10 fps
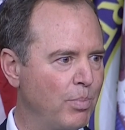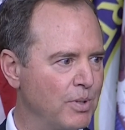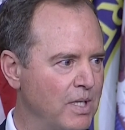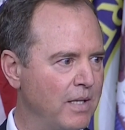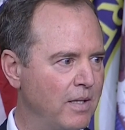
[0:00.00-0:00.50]

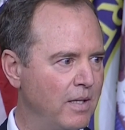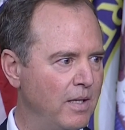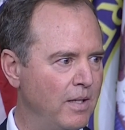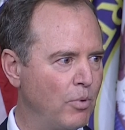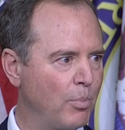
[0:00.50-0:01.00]
present
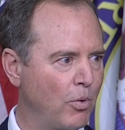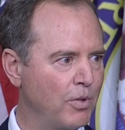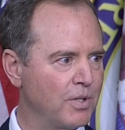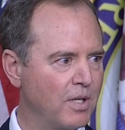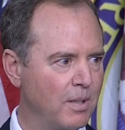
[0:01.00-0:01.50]
the
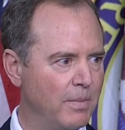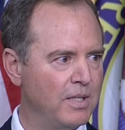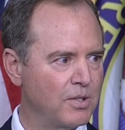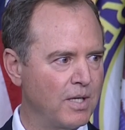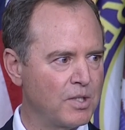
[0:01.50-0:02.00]
report to the
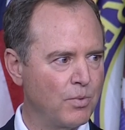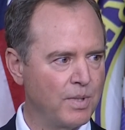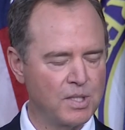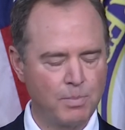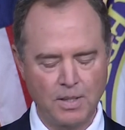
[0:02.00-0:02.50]
committee, so that's what
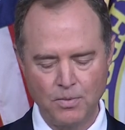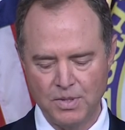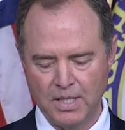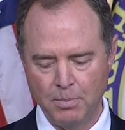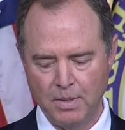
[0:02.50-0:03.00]
we expect will
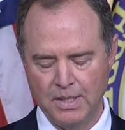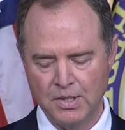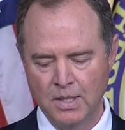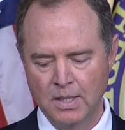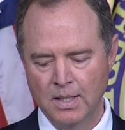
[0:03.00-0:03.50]
take place.